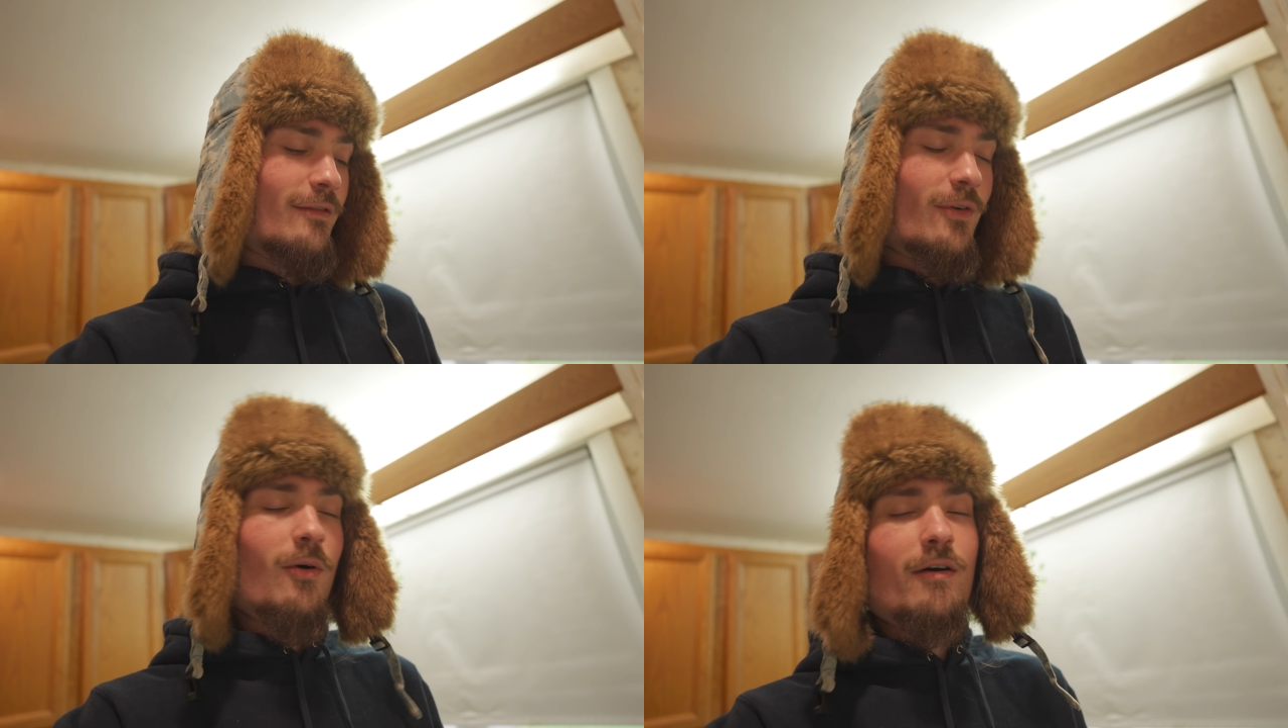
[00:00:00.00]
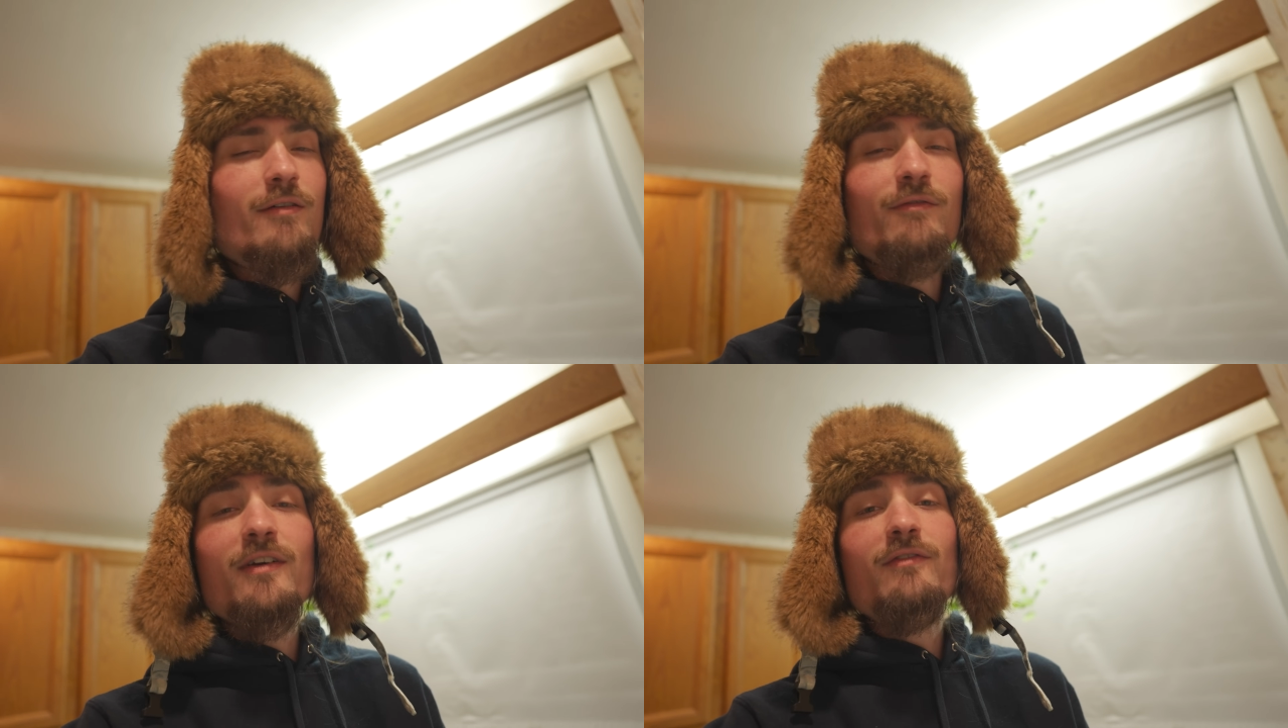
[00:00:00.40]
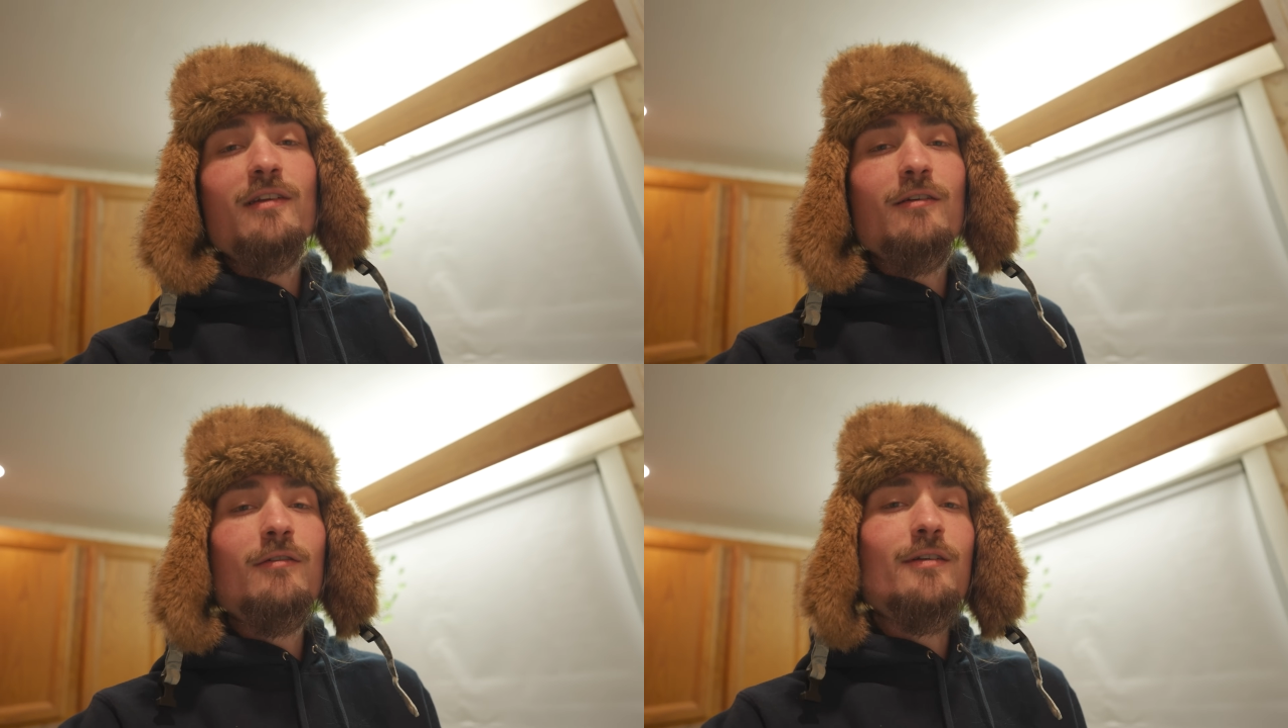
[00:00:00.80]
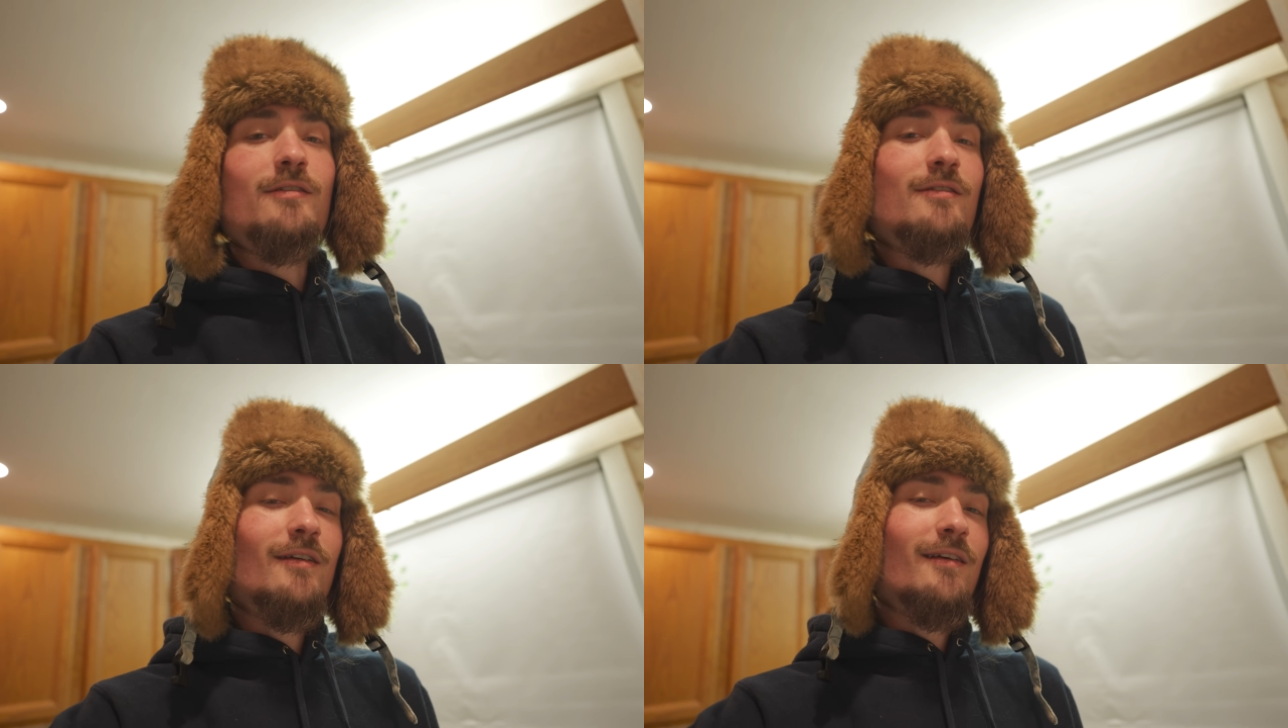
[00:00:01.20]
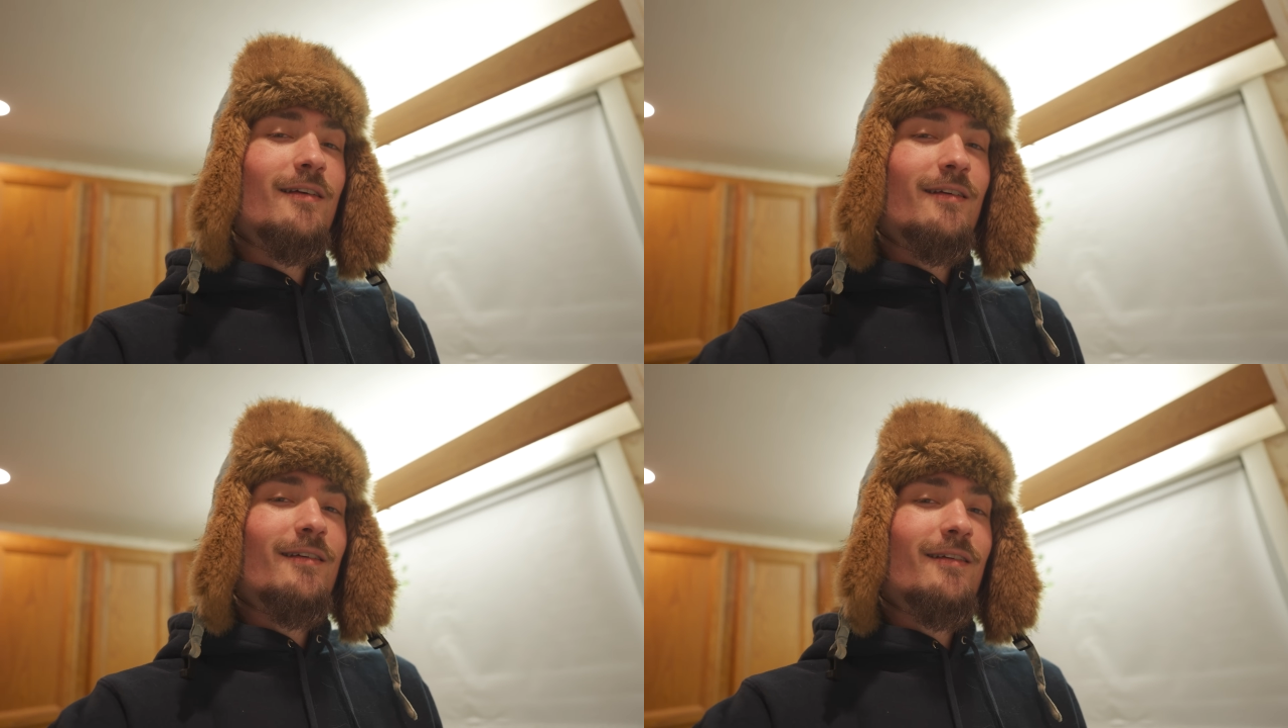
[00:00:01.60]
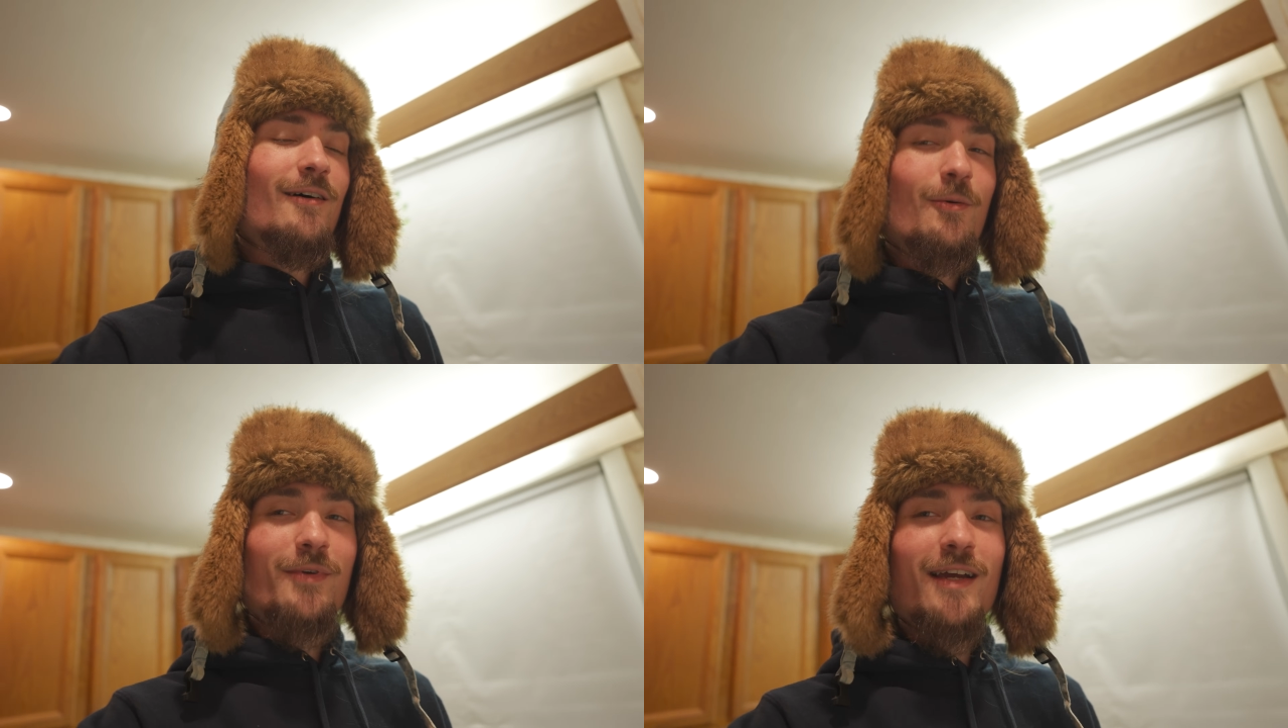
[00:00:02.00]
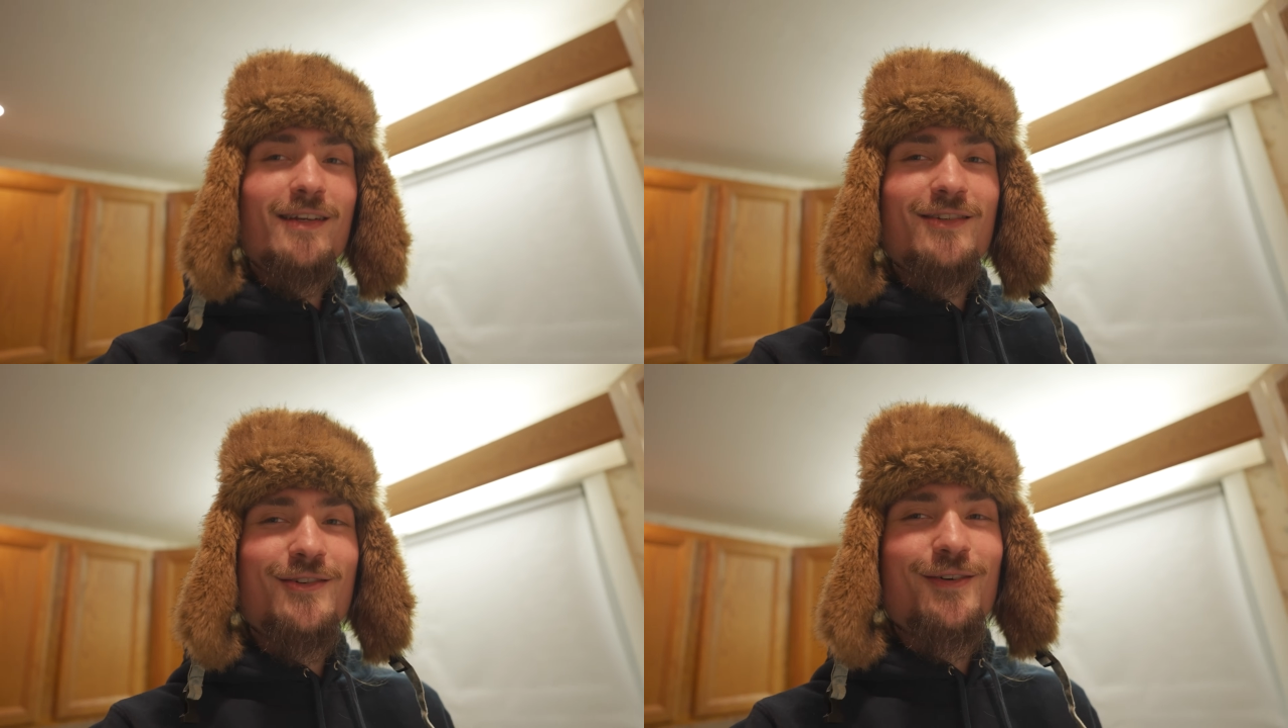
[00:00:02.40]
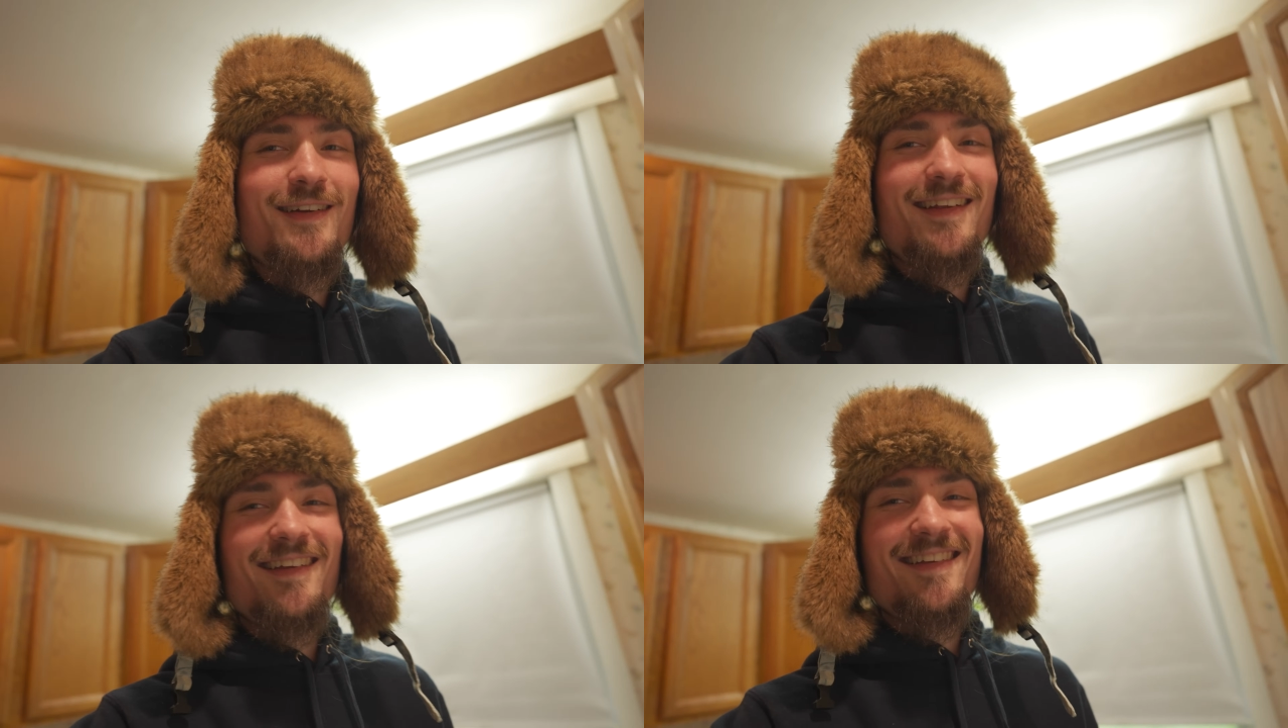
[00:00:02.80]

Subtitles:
450 degrees. I hope you guys enjoyed.